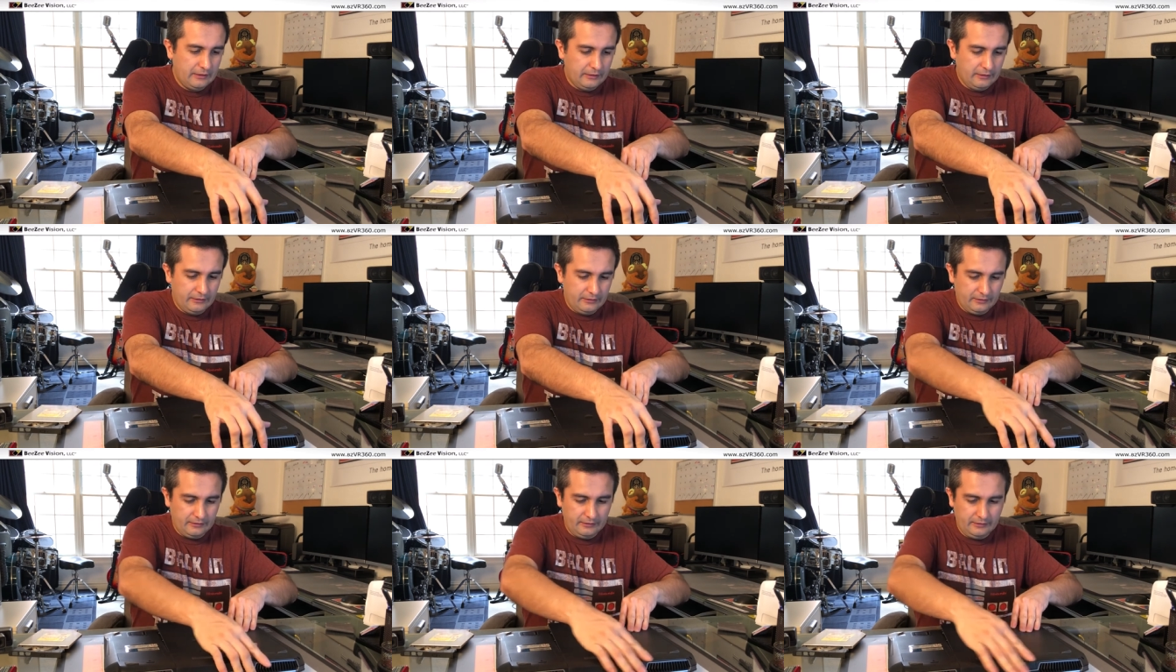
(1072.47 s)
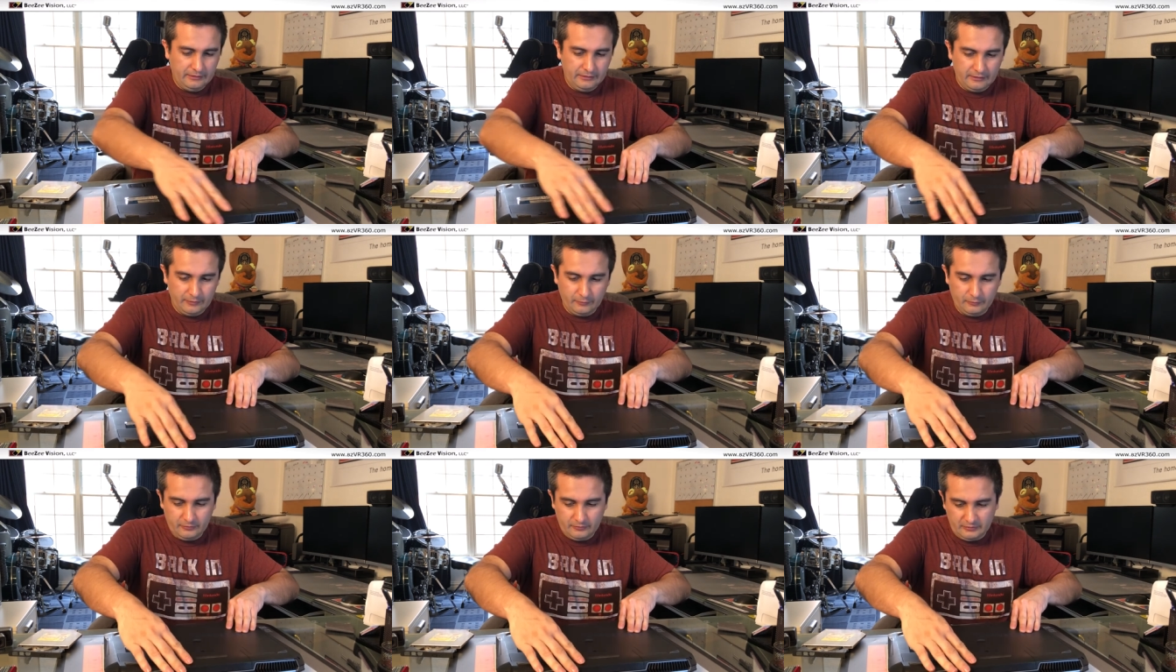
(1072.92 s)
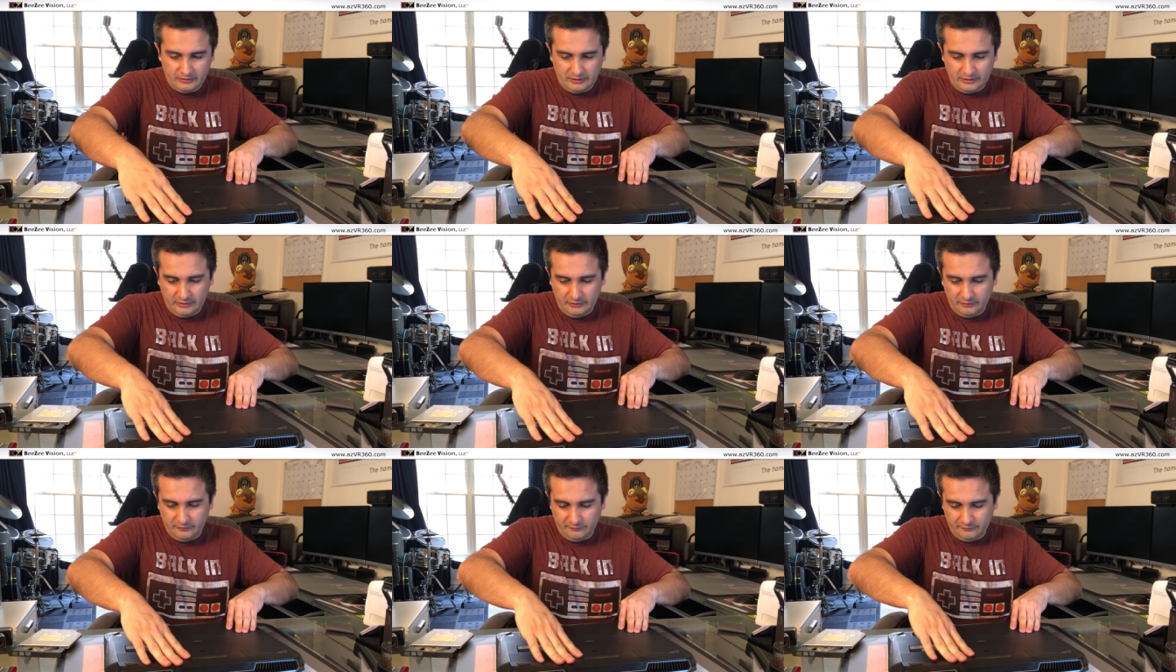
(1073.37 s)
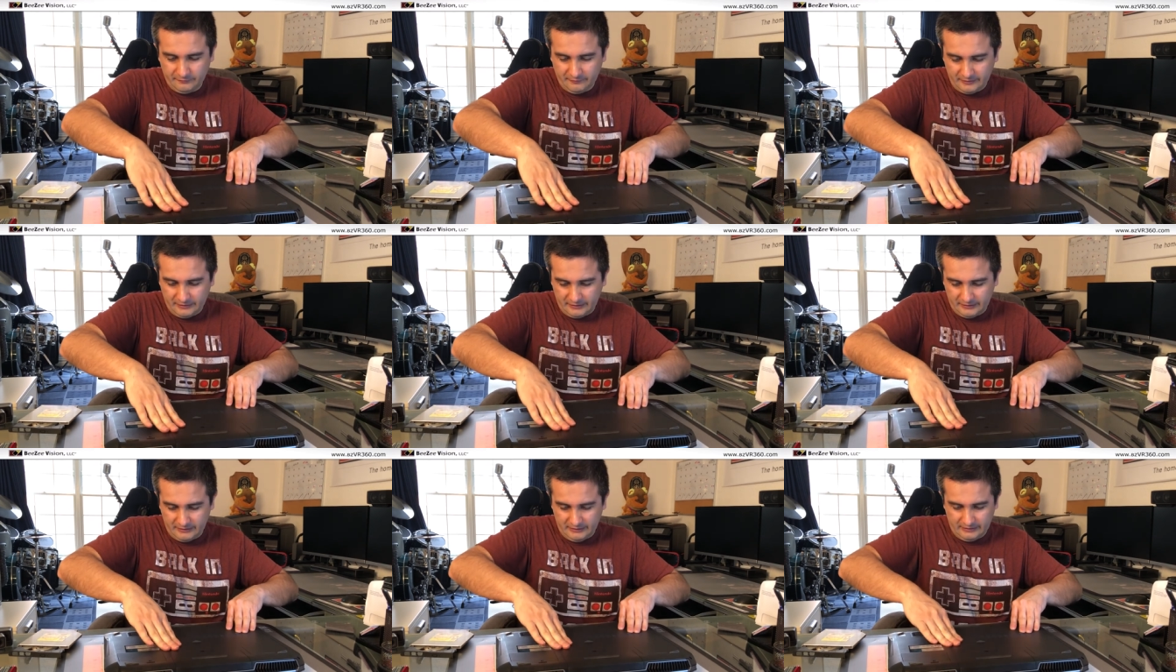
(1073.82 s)
Now, if
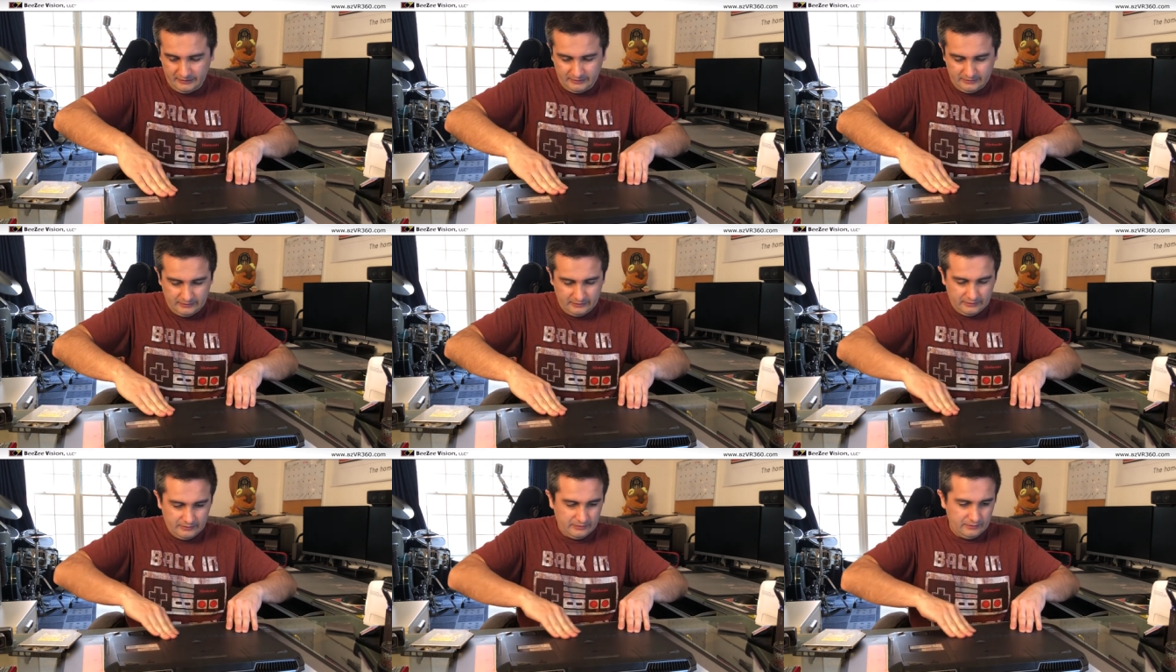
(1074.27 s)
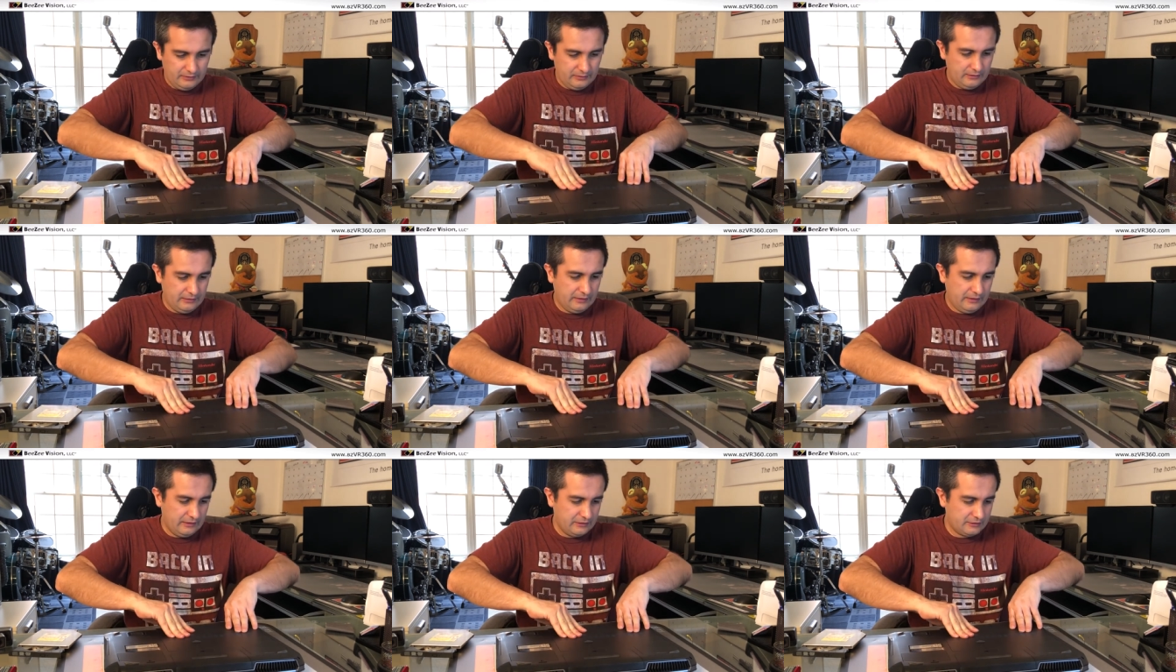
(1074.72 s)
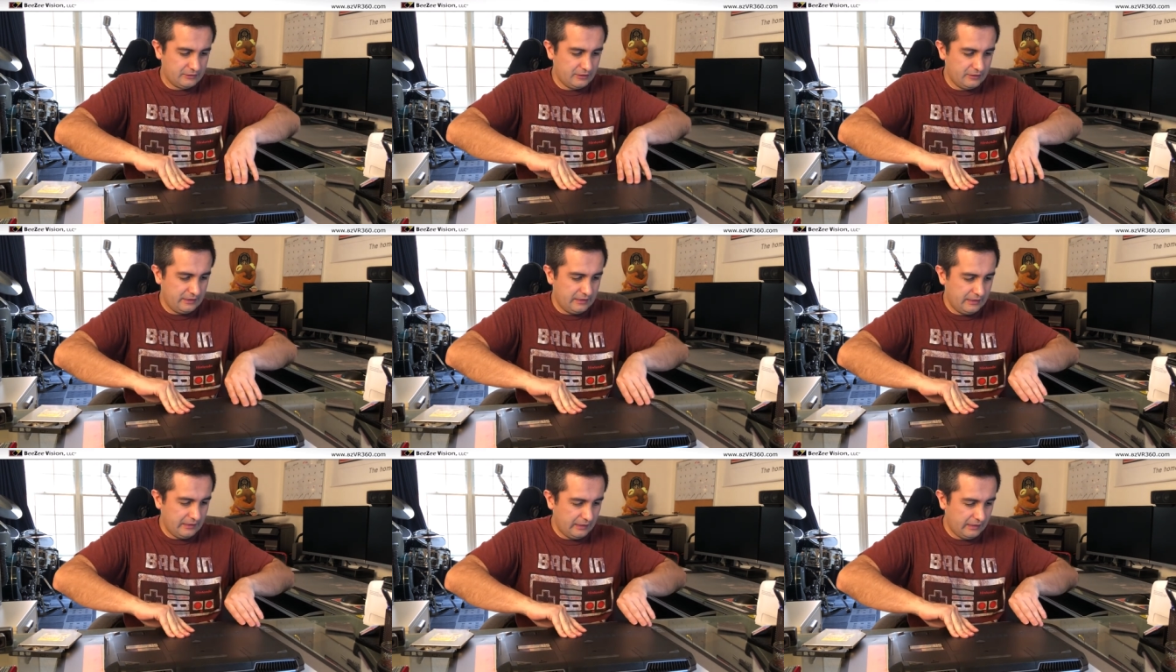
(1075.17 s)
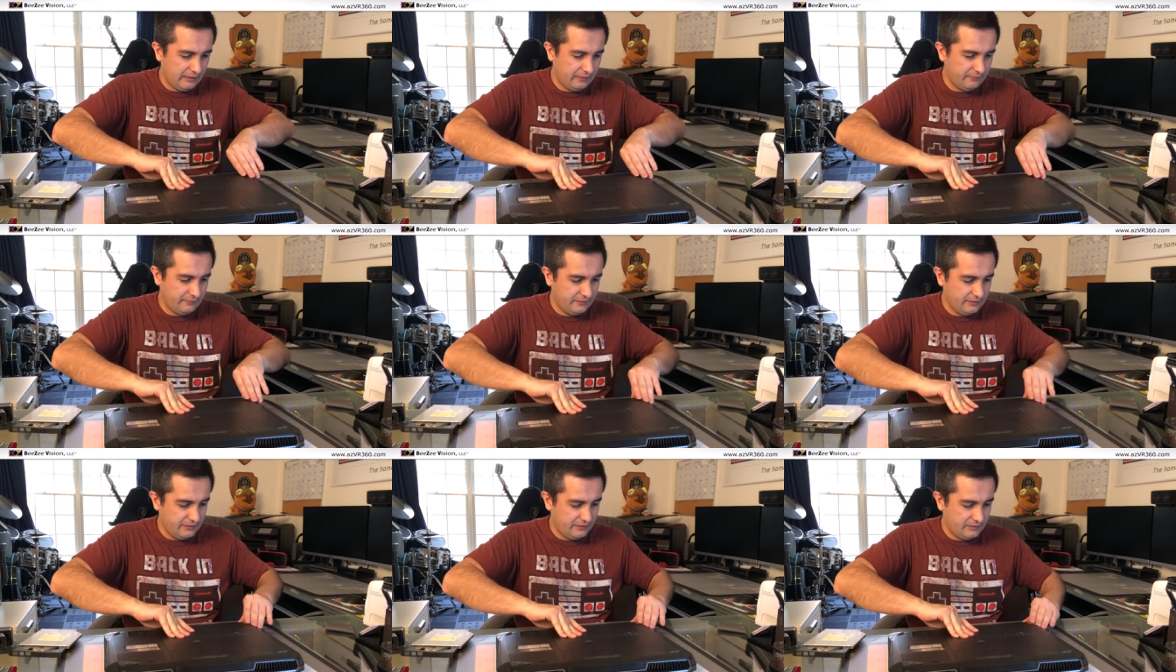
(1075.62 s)
I actually
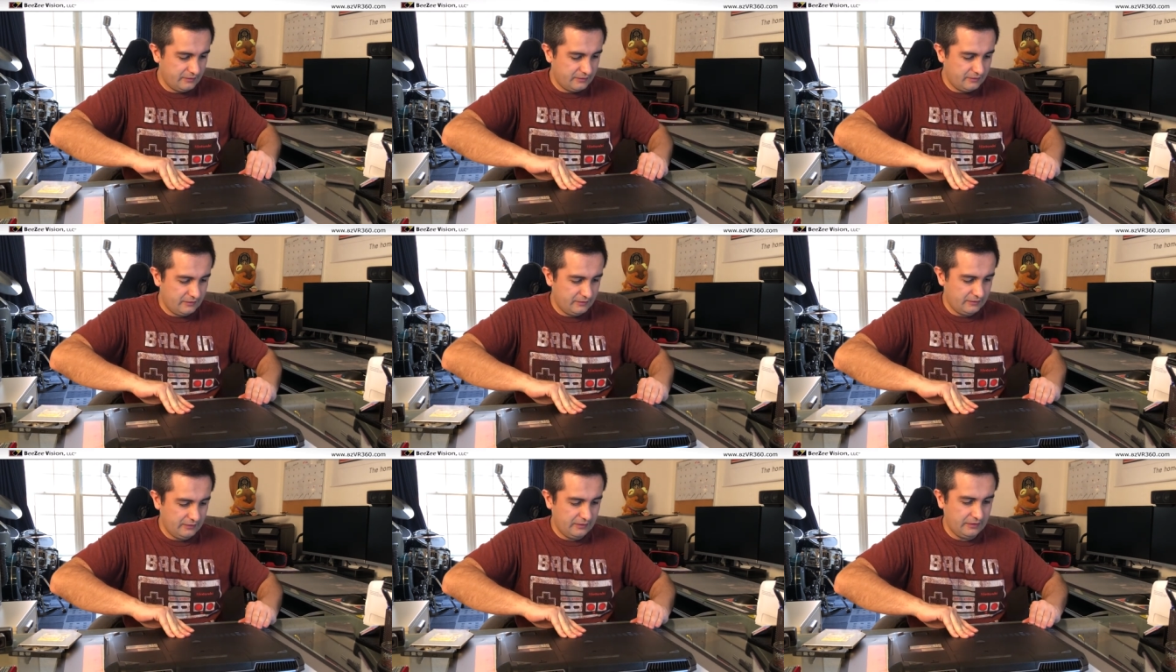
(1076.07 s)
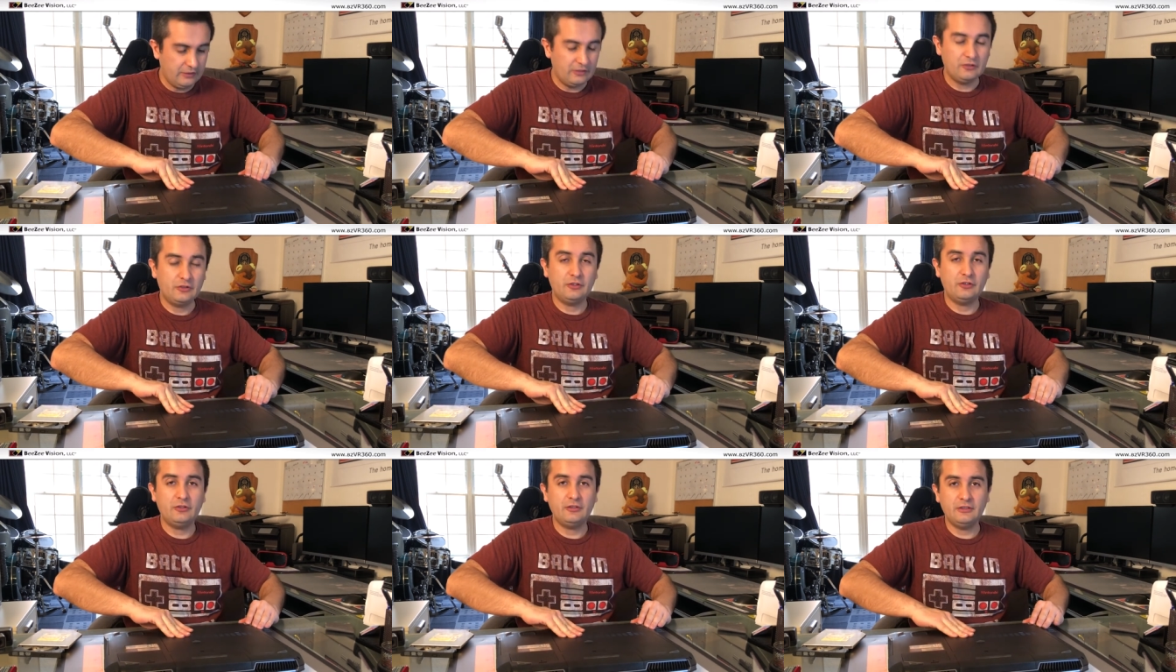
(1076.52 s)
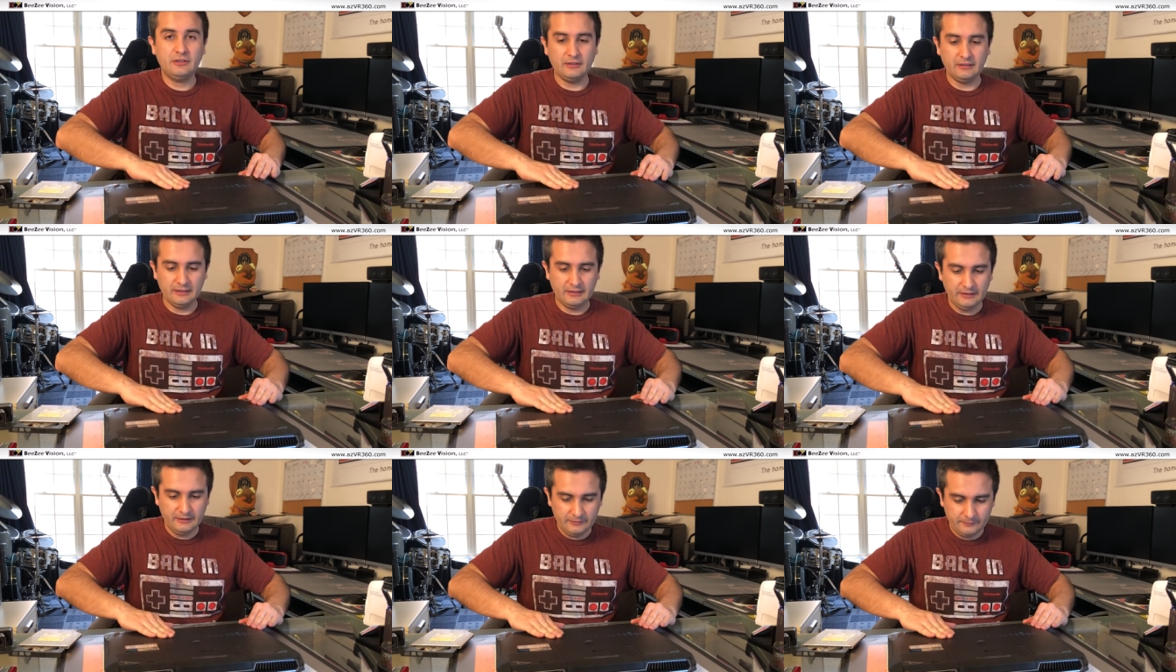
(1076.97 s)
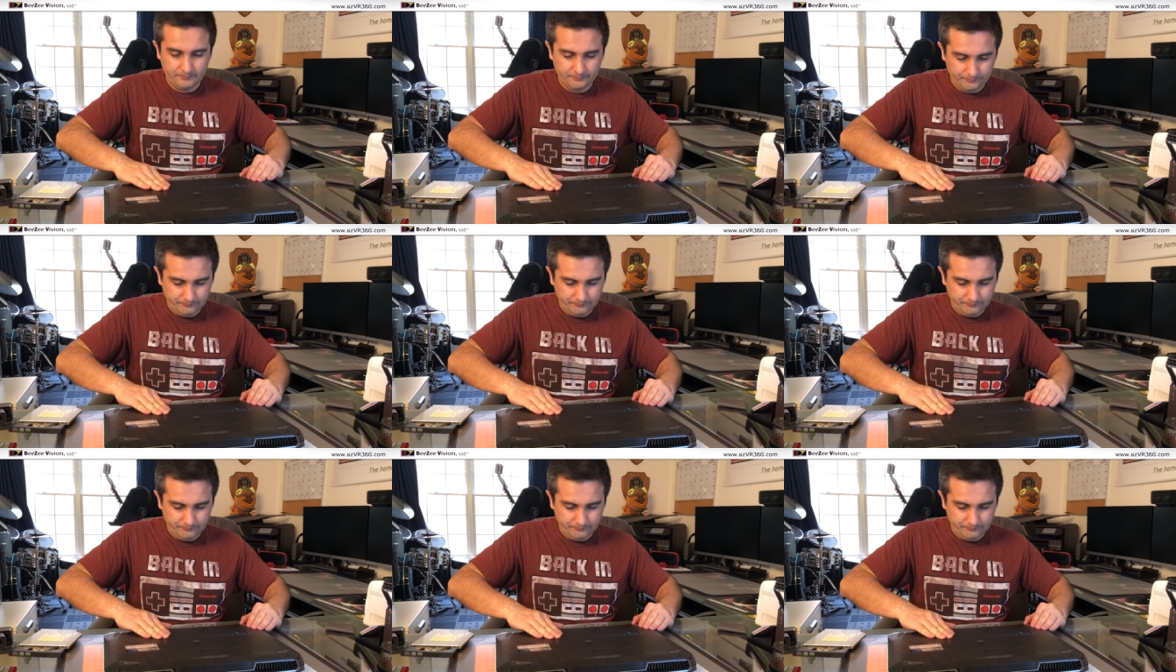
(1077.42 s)
have it internally,